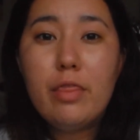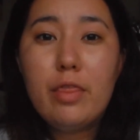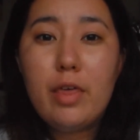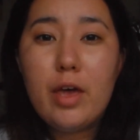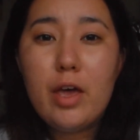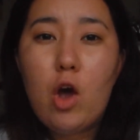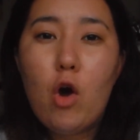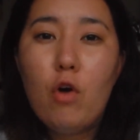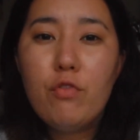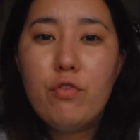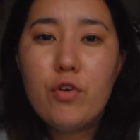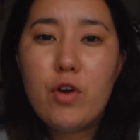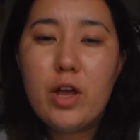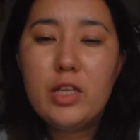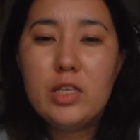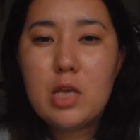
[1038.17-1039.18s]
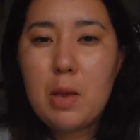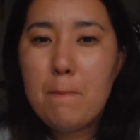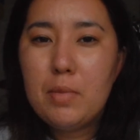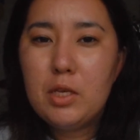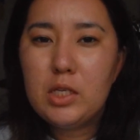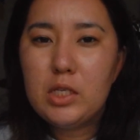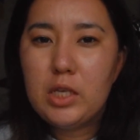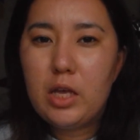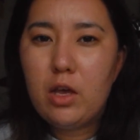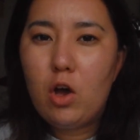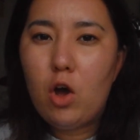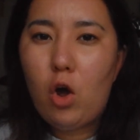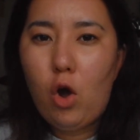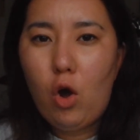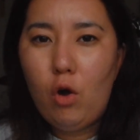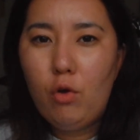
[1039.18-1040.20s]
They offer a 10%
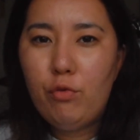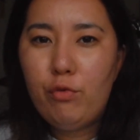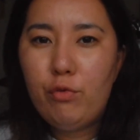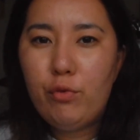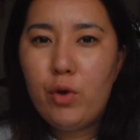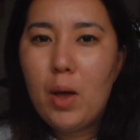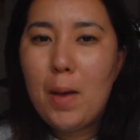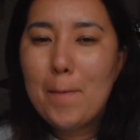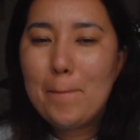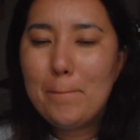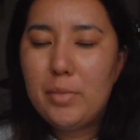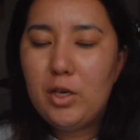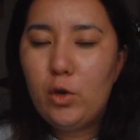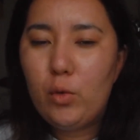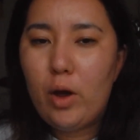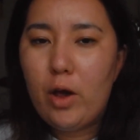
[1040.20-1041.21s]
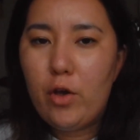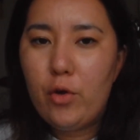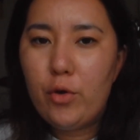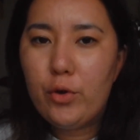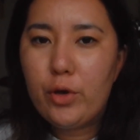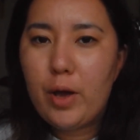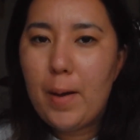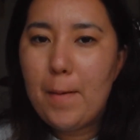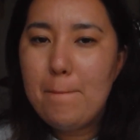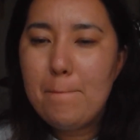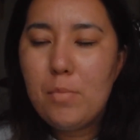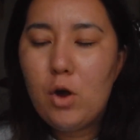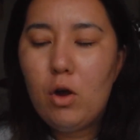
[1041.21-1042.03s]
off BYO cup.